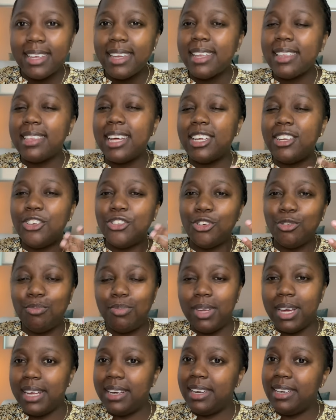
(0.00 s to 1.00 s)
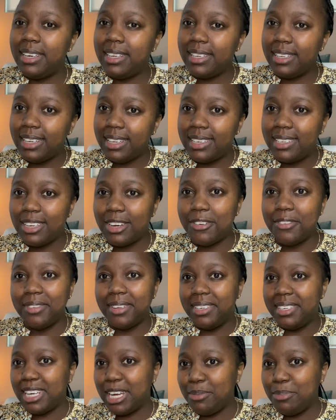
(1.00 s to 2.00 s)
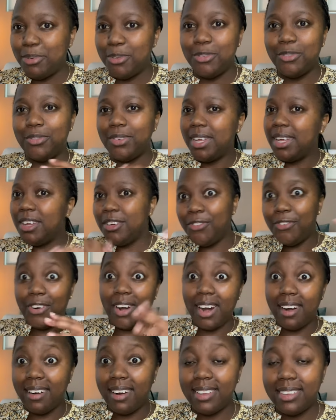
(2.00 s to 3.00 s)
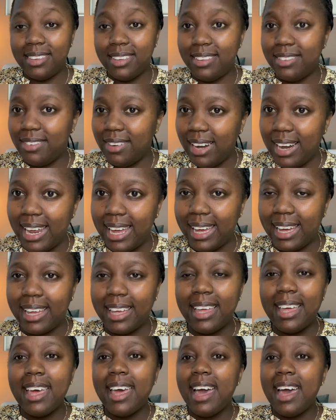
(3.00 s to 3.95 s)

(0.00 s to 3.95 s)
that should be an indicator of the type of fragrances you like.